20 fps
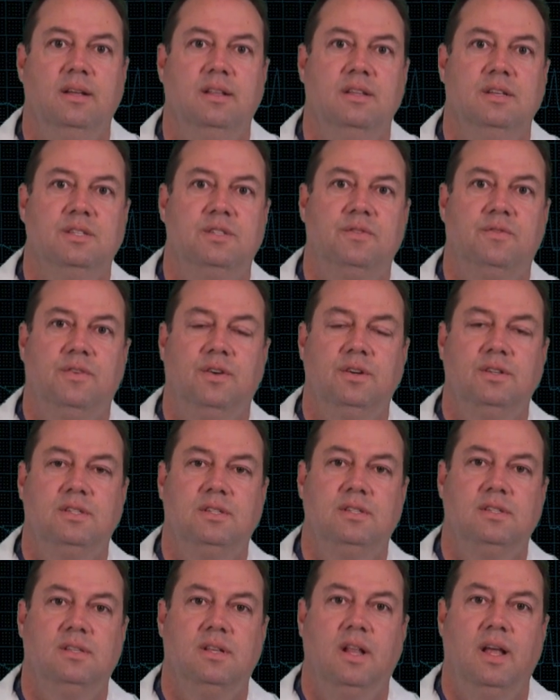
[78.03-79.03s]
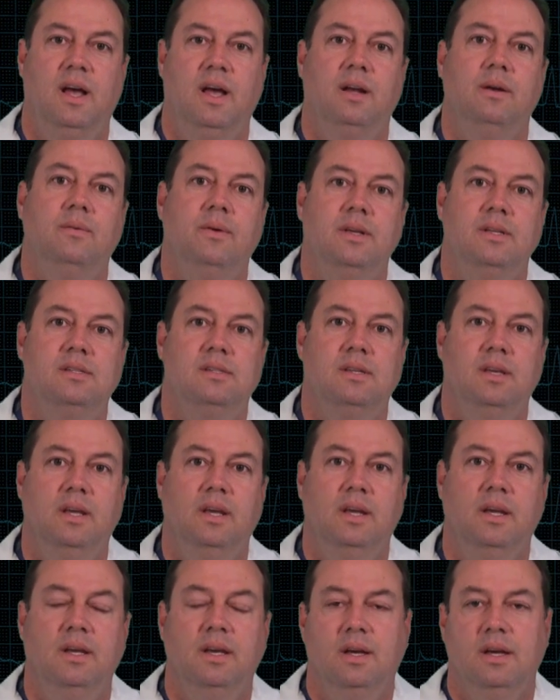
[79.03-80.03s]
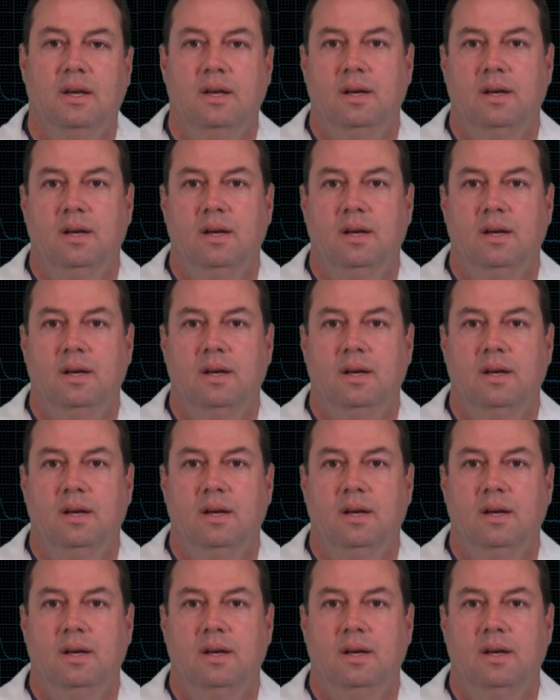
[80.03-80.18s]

In this first slide, we see